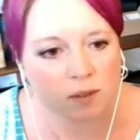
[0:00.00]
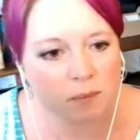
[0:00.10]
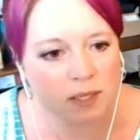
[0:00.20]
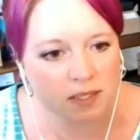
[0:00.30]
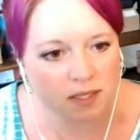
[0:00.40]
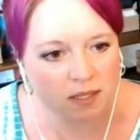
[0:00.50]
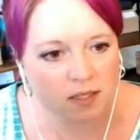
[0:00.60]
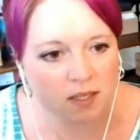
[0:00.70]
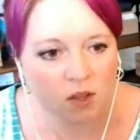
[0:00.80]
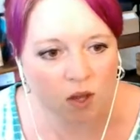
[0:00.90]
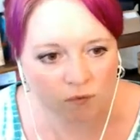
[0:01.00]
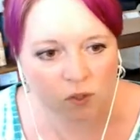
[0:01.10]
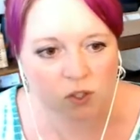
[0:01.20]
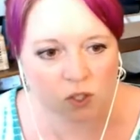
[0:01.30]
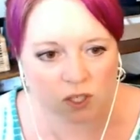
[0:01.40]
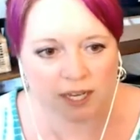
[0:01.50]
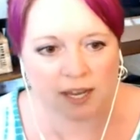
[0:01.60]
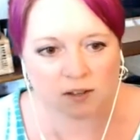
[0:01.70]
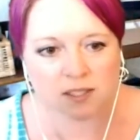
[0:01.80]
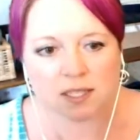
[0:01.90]
business Thoughtful
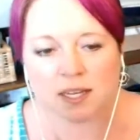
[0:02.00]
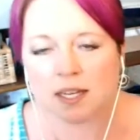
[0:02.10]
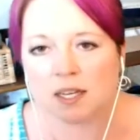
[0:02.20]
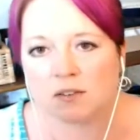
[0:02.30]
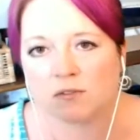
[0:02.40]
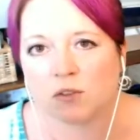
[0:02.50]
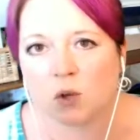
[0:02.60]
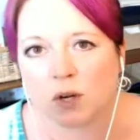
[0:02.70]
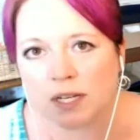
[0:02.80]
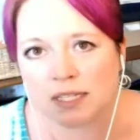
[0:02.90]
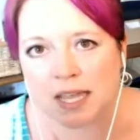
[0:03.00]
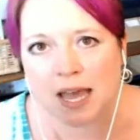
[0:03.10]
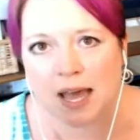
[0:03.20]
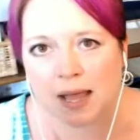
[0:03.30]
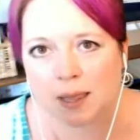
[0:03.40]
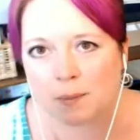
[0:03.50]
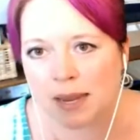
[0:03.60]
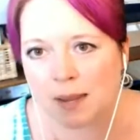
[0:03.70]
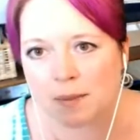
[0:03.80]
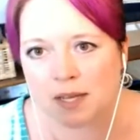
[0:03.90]
Journey Counseling in Florence,
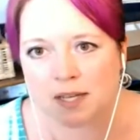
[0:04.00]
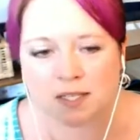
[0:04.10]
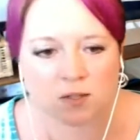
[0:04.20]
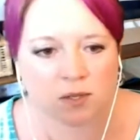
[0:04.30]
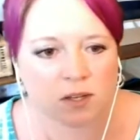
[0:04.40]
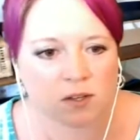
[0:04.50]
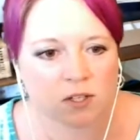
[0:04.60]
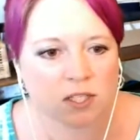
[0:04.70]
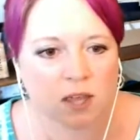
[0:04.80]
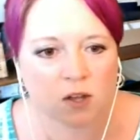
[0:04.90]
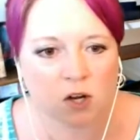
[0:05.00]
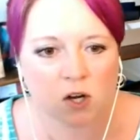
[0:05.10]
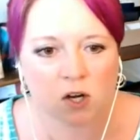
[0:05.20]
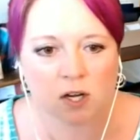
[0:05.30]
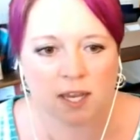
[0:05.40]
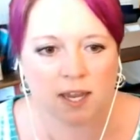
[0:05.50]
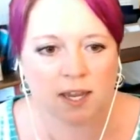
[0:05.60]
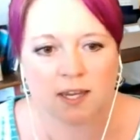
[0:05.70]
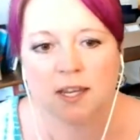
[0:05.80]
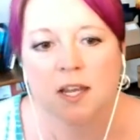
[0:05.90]
Alabama. So another Southerner,
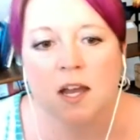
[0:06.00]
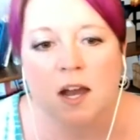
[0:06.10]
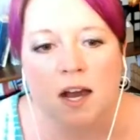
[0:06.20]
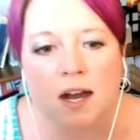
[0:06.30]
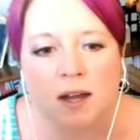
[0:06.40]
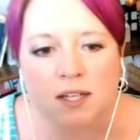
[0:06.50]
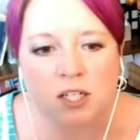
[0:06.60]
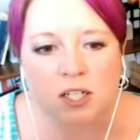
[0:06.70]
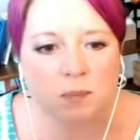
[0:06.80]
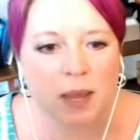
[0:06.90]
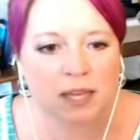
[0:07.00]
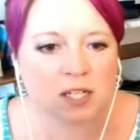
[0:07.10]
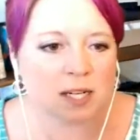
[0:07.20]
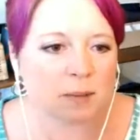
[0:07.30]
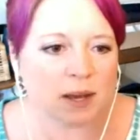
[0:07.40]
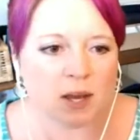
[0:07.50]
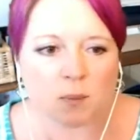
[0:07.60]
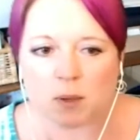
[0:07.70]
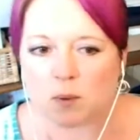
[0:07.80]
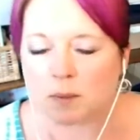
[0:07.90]
yay. She's passionate
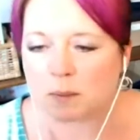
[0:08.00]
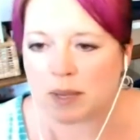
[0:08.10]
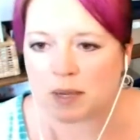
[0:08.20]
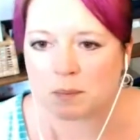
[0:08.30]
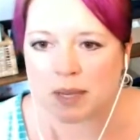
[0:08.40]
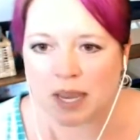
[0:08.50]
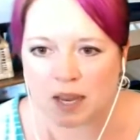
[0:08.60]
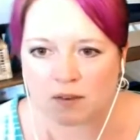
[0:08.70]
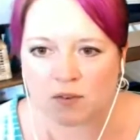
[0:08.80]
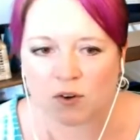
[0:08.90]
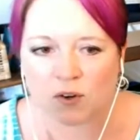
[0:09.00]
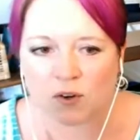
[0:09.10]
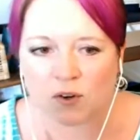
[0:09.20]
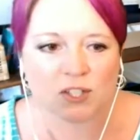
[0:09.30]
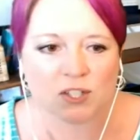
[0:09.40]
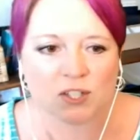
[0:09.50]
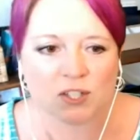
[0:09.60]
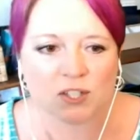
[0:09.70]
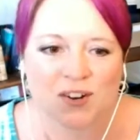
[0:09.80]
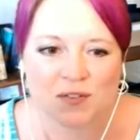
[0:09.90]
about helping women make behavioral
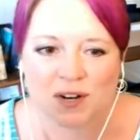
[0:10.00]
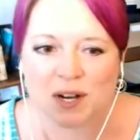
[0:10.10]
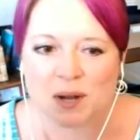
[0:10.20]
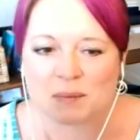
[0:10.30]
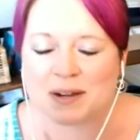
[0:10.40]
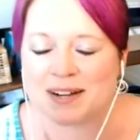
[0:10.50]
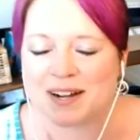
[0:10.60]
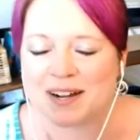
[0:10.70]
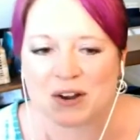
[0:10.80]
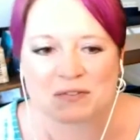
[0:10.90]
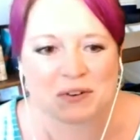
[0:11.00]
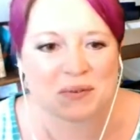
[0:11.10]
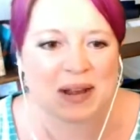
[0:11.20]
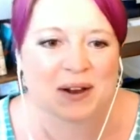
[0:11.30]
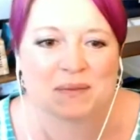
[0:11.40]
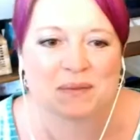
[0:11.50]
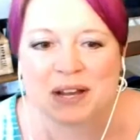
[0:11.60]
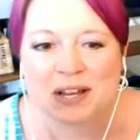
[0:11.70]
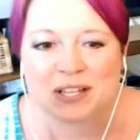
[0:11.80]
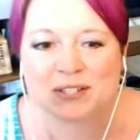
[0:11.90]
changes to overcome
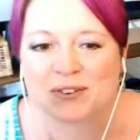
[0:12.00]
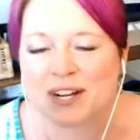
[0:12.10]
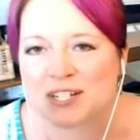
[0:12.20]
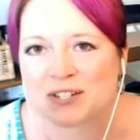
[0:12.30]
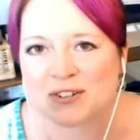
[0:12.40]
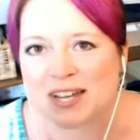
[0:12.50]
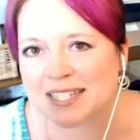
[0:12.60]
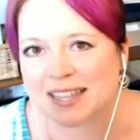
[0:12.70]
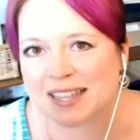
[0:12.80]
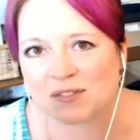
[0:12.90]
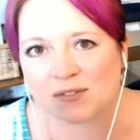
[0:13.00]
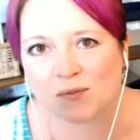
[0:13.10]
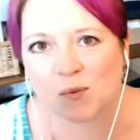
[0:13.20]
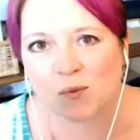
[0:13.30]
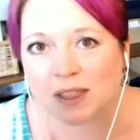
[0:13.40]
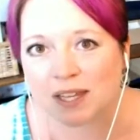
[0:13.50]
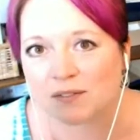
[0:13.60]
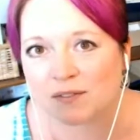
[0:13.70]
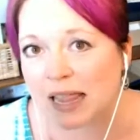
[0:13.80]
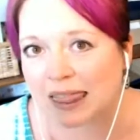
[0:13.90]
overwhelm, squash stress, and
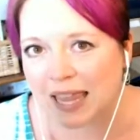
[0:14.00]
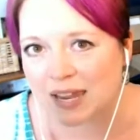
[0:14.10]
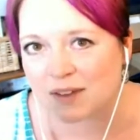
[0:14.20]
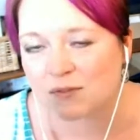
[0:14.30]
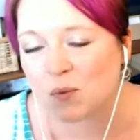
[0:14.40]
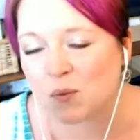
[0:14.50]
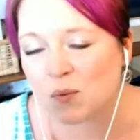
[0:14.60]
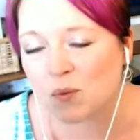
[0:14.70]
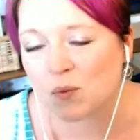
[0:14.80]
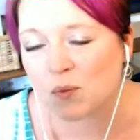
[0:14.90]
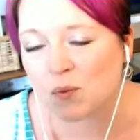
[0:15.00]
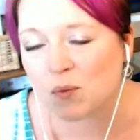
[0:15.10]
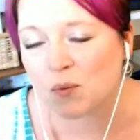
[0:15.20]
live life well with.